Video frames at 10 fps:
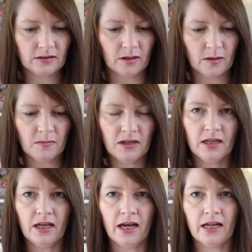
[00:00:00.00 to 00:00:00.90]
time,
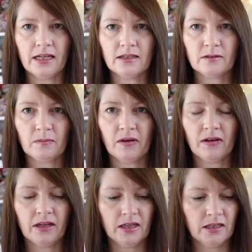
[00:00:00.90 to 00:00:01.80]
and it's
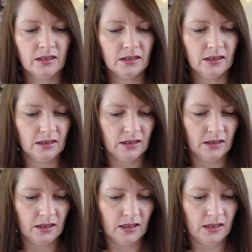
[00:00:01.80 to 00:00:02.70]
my
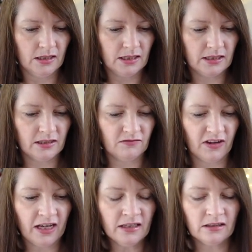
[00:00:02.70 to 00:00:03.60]
knitted
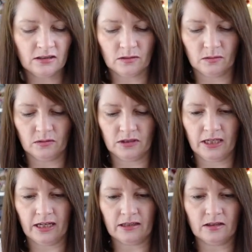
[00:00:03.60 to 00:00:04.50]
vest or
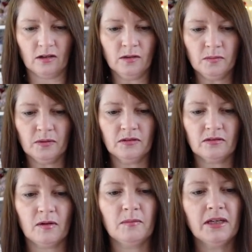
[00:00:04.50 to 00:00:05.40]
tank top.
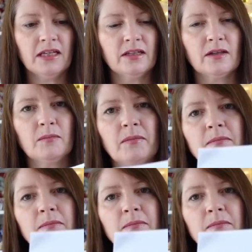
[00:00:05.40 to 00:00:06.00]
So I'm making the